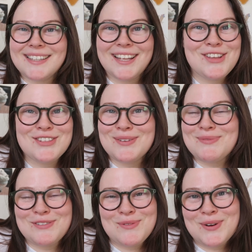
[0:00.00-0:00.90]
Thank you so
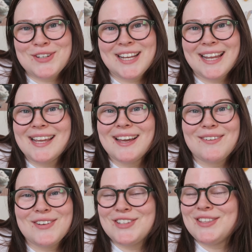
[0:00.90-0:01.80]
much for watching. I
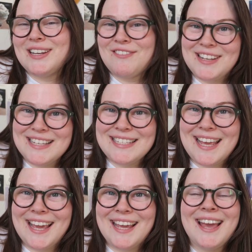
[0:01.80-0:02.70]
wish you the loveliest
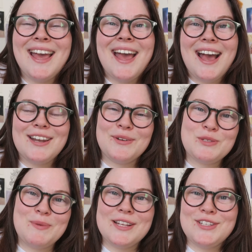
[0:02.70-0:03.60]
day and I will
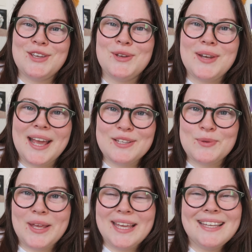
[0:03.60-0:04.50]
speak to you next
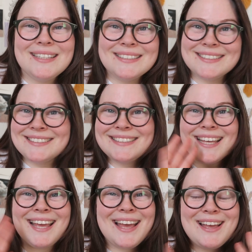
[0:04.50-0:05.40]
week.
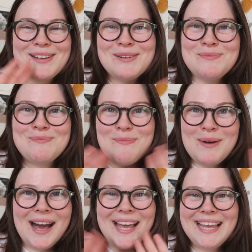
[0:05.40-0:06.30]

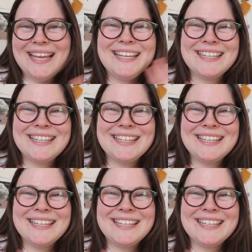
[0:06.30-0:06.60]
Bye.